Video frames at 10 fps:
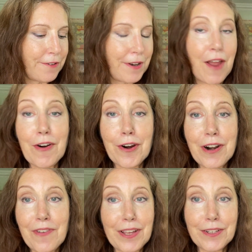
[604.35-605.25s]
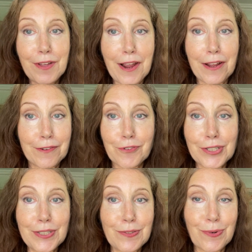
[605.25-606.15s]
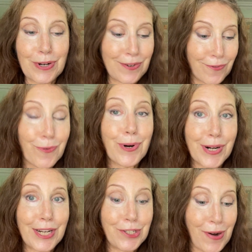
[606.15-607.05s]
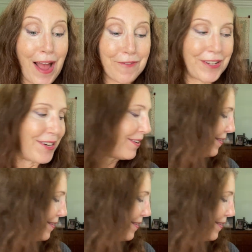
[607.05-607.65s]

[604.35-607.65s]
Never heard of it until I received the Wordy Traveler.